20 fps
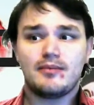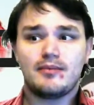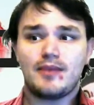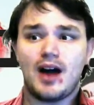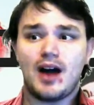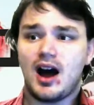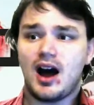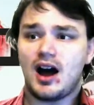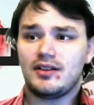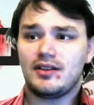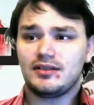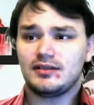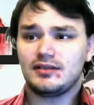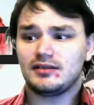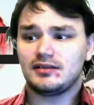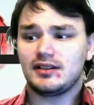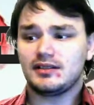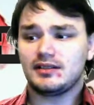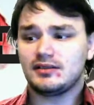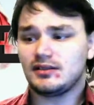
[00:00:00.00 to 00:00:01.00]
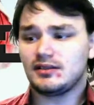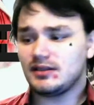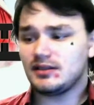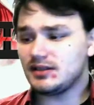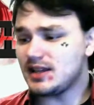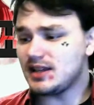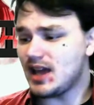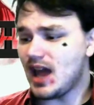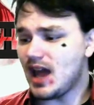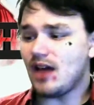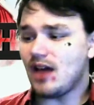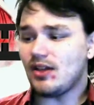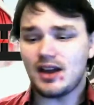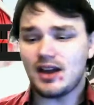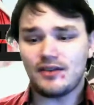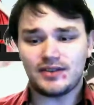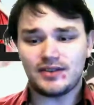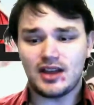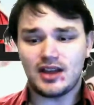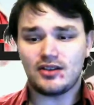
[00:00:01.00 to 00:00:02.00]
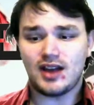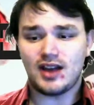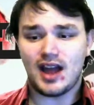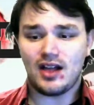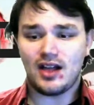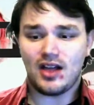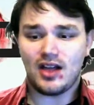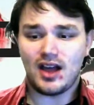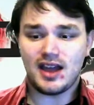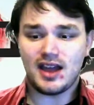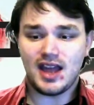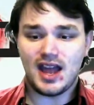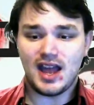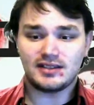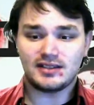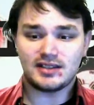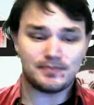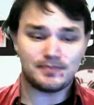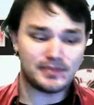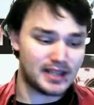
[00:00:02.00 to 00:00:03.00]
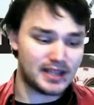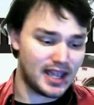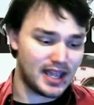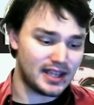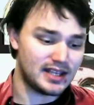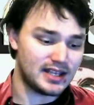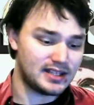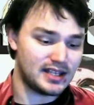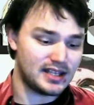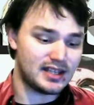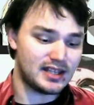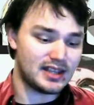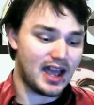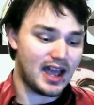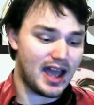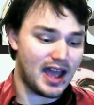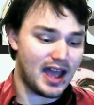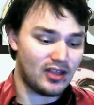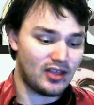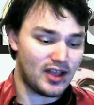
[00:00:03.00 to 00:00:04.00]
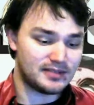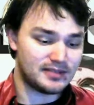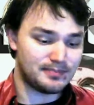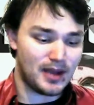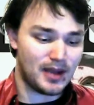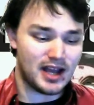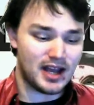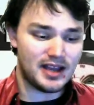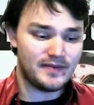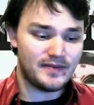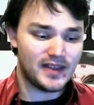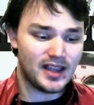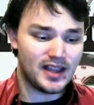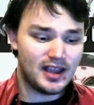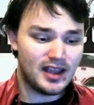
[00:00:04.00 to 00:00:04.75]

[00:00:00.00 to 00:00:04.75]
the ally of another ally ends up kicking that ally's butt,